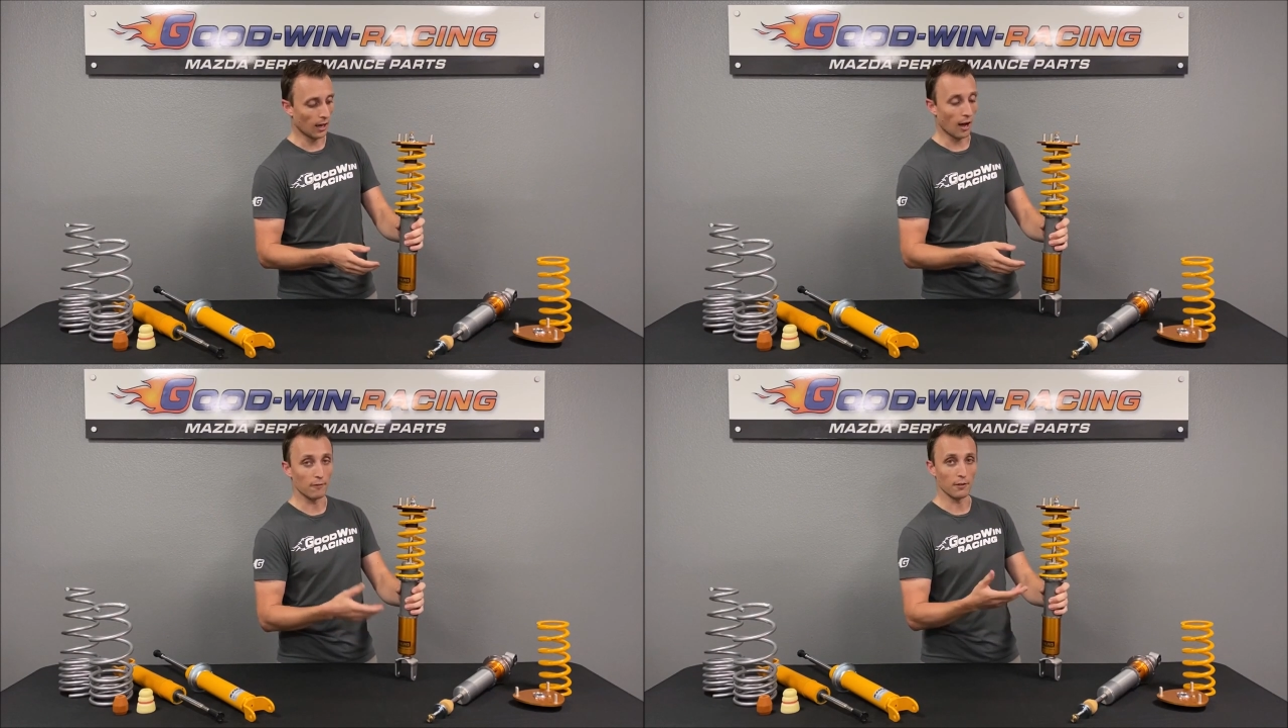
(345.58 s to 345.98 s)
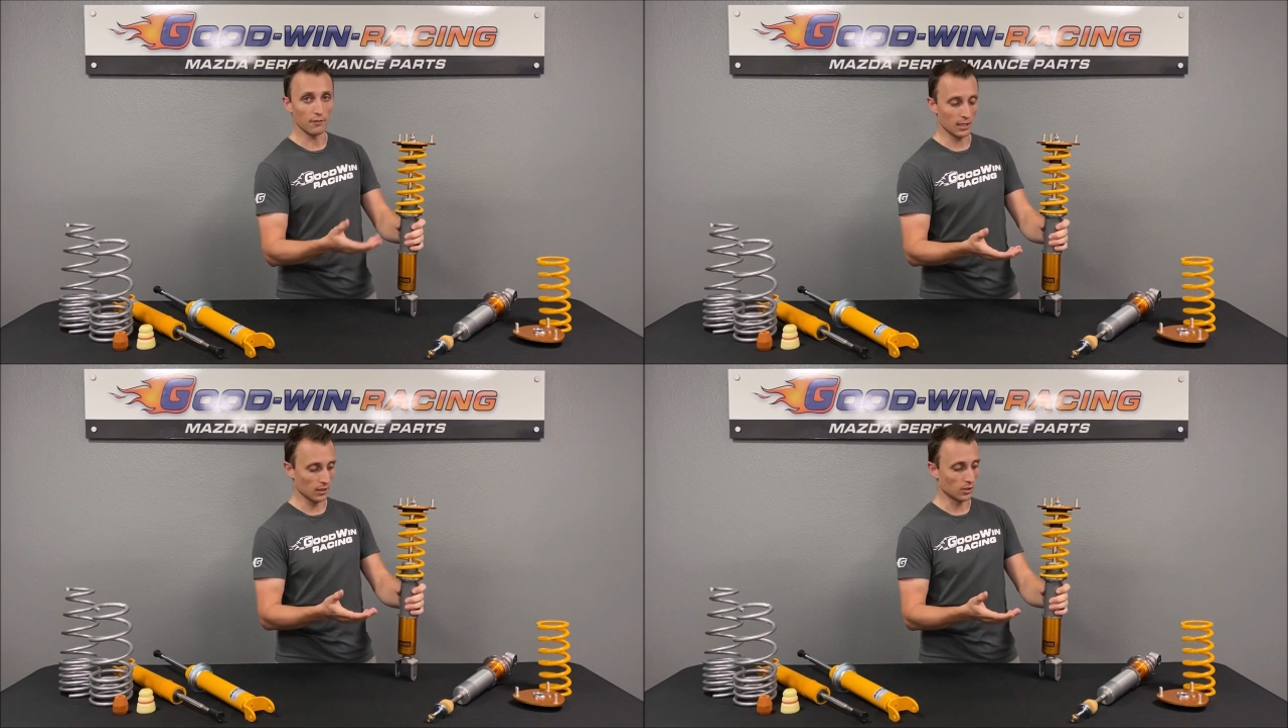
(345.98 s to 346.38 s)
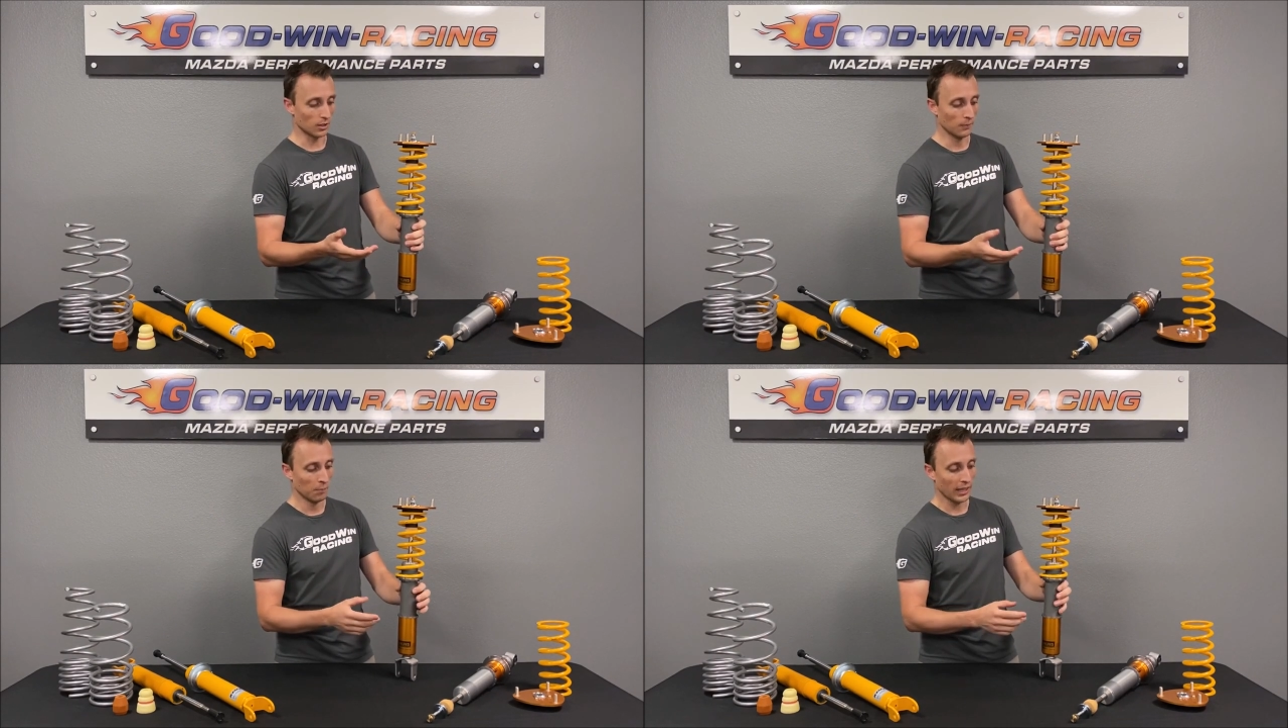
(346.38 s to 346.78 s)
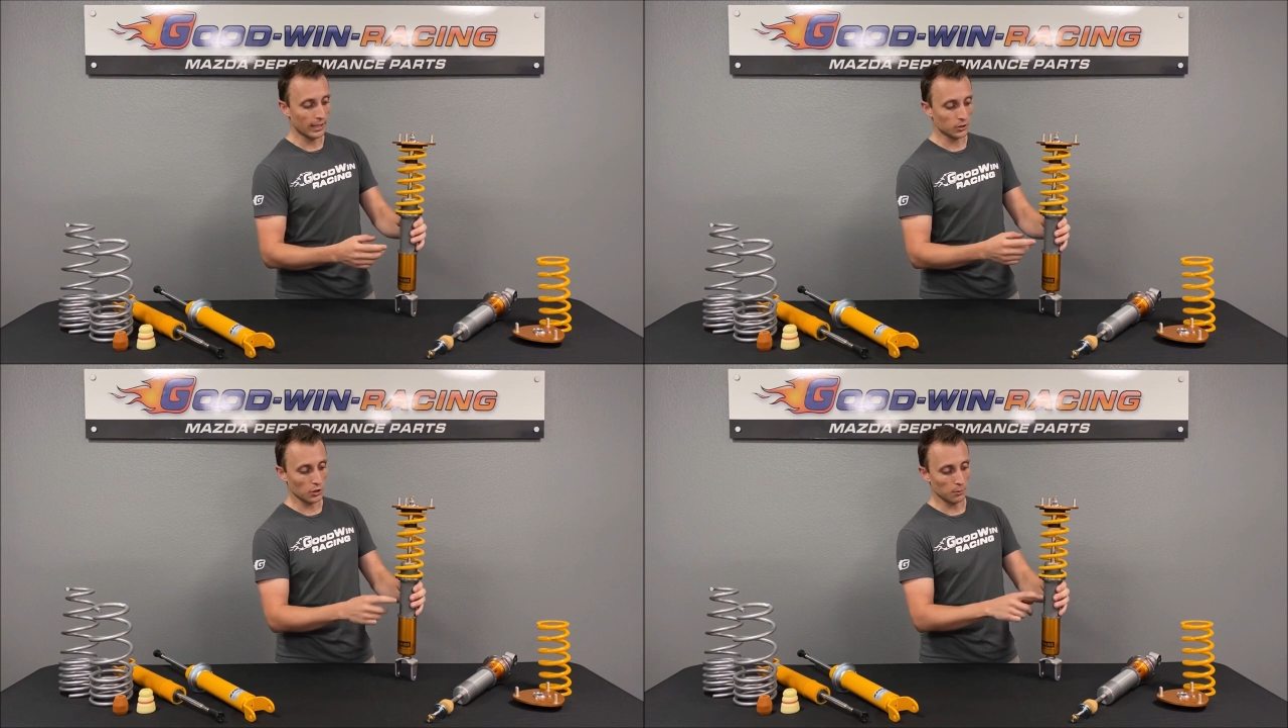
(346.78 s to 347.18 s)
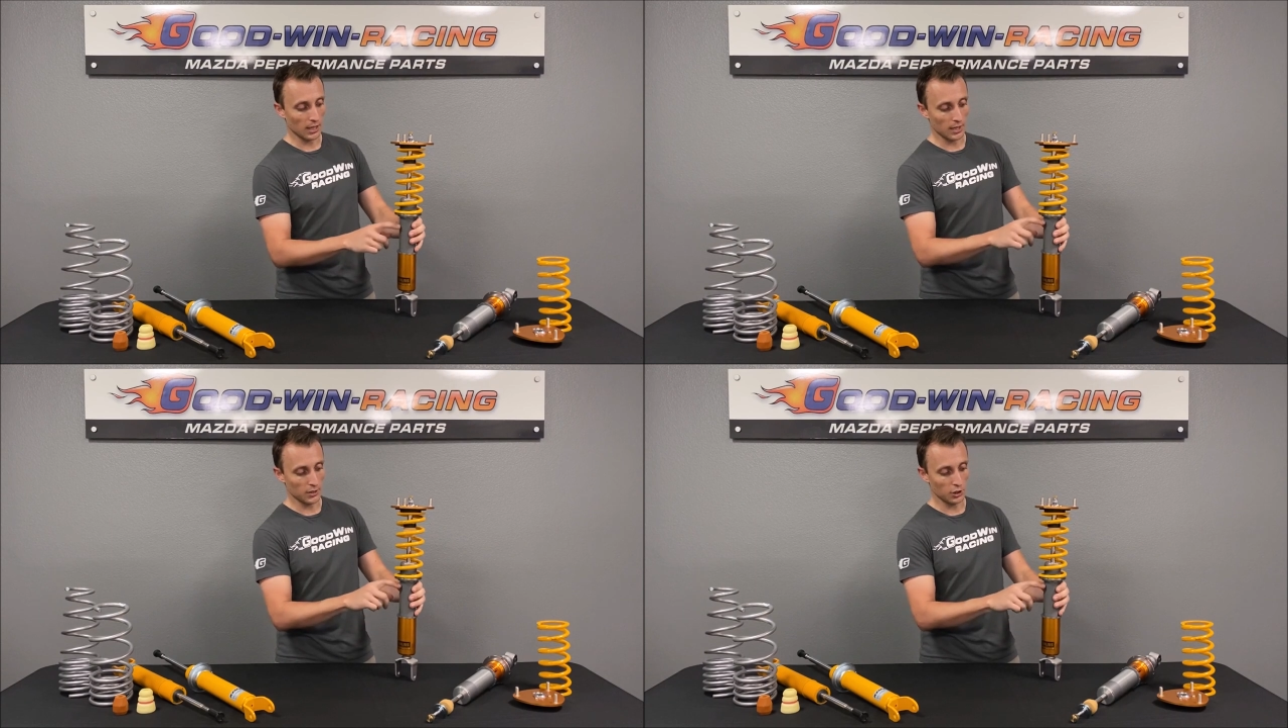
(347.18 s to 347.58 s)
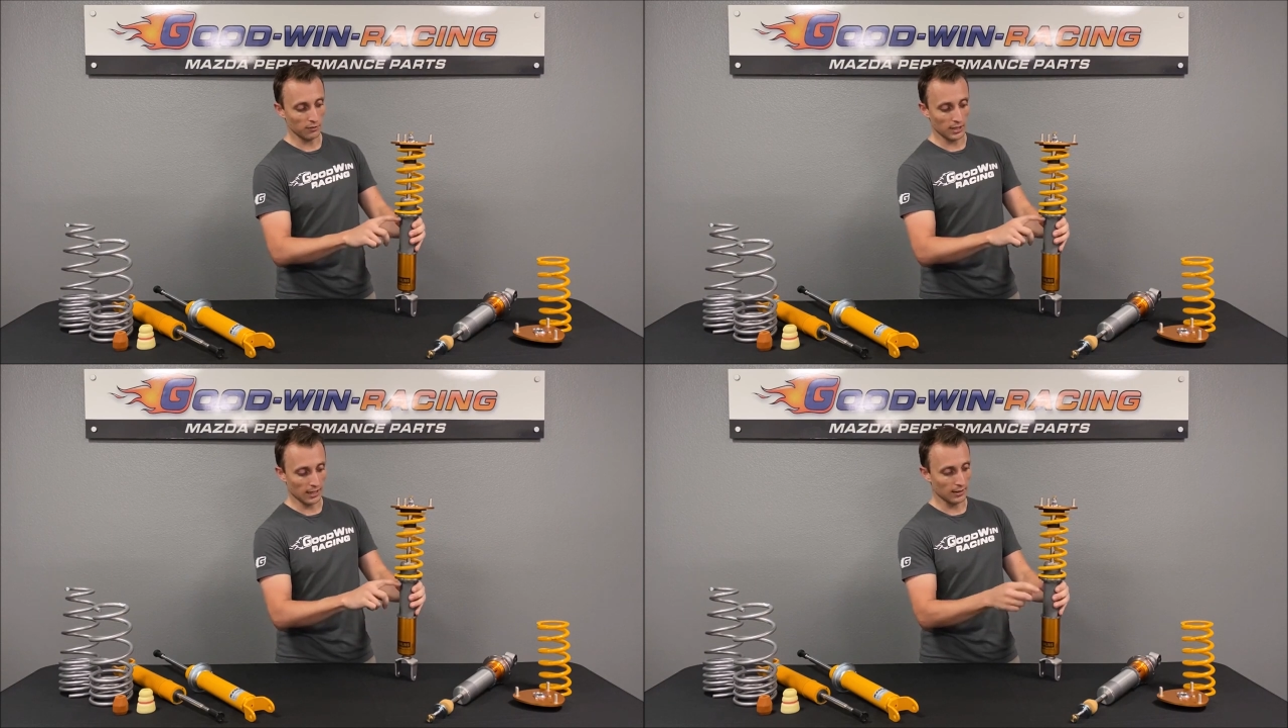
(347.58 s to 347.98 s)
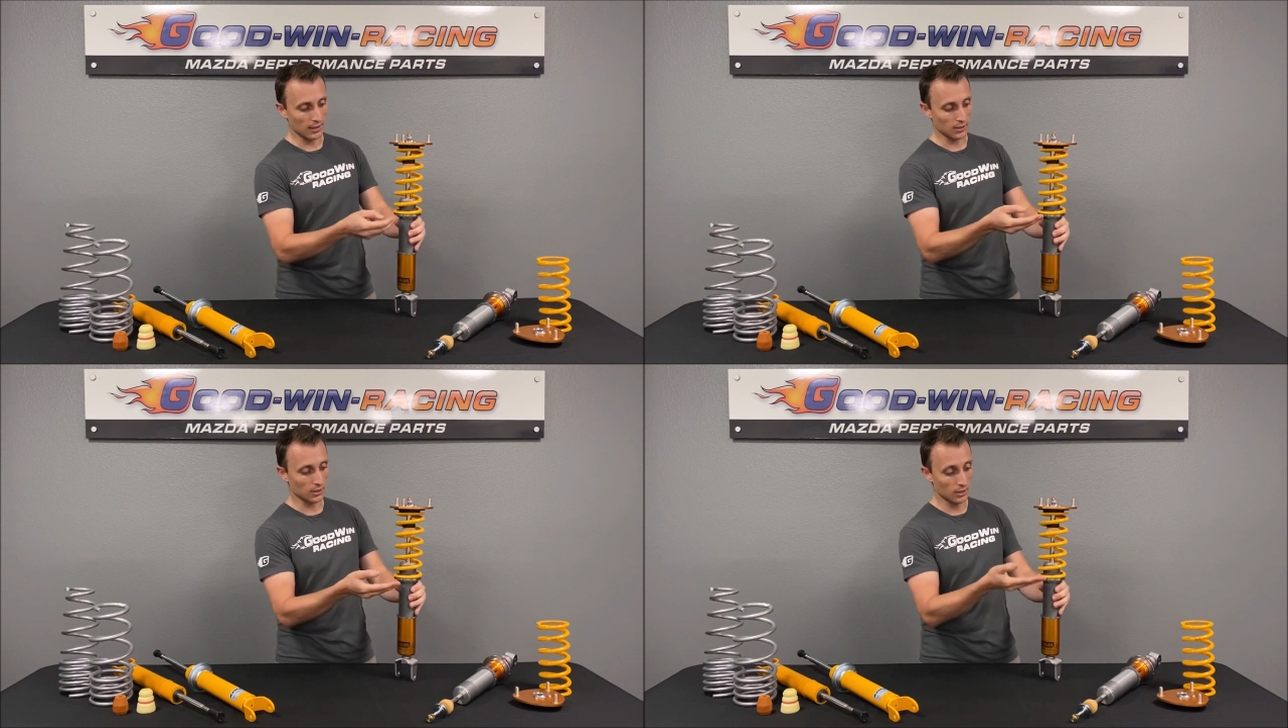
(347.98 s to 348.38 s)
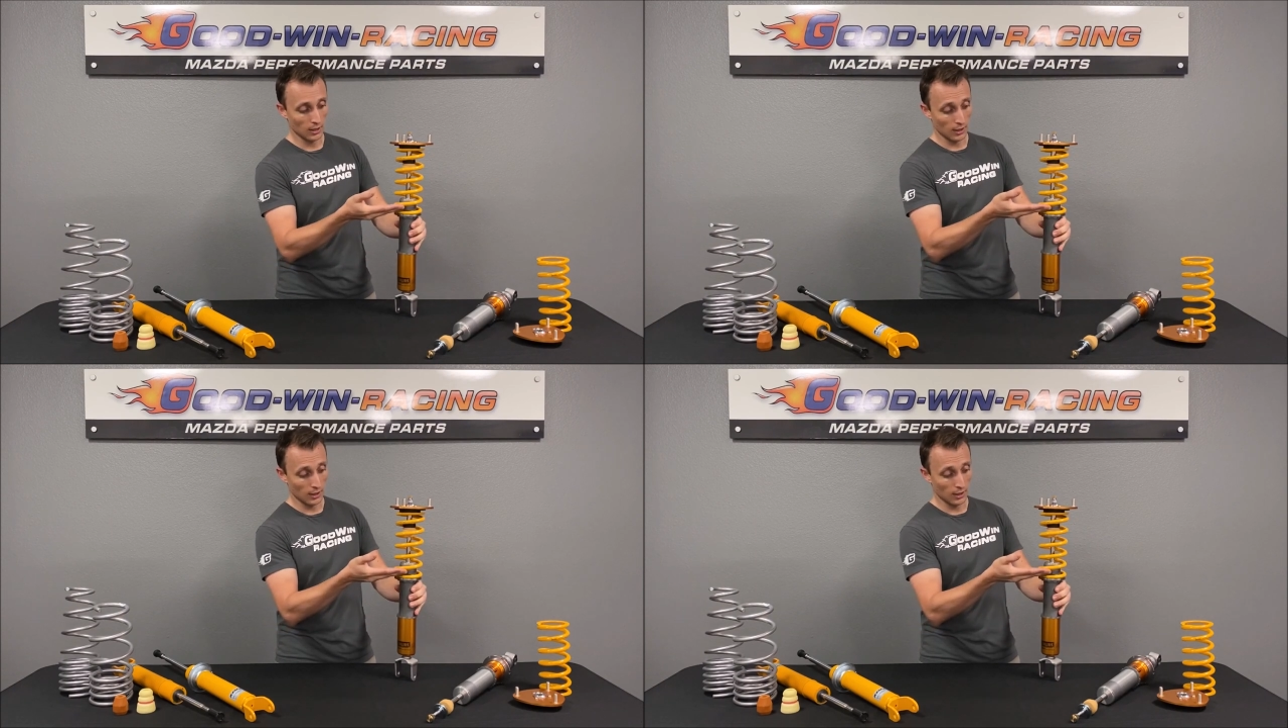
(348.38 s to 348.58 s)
of the vehicle. And so because you've got this